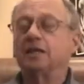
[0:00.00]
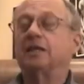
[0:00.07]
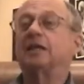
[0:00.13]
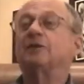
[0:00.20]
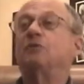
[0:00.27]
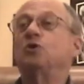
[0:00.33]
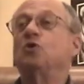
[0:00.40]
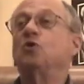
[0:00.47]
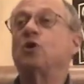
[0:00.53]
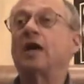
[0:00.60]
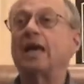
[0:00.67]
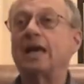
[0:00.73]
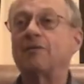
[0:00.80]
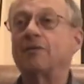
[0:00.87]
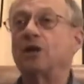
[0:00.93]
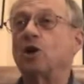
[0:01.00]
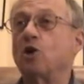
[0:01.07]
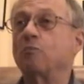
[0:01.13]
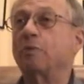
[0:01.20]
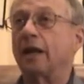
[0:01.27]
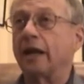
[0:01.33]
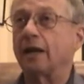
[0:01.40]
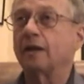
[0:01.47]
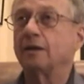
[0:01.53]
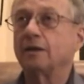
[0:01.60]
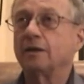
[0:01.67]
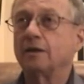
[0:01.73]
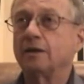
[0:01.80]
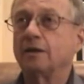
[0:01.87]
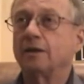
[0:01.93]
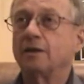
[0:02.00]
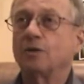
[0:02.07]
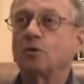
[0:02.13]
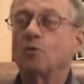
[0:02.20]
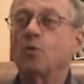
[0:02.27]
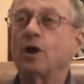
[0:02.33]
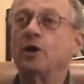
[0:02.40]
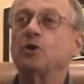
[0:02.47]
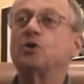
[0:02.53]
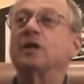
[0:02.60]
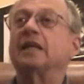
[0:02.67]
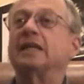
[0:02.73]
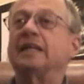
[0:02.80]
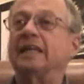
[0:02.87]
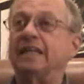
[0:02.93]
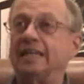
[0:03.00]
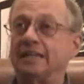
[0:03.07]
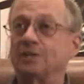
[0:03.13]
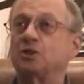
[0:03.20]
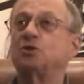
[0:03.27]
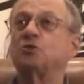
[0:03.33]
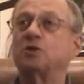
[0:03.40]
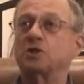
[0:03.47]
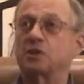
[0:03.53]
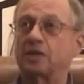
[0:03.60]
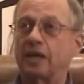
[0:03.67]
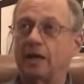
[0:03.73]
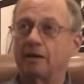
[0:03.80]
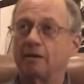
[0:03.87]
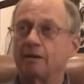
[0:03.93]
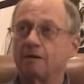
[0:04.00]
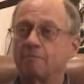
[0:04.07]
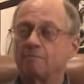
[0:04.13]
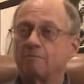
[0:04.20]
if you have an opening where you can get into the scanner,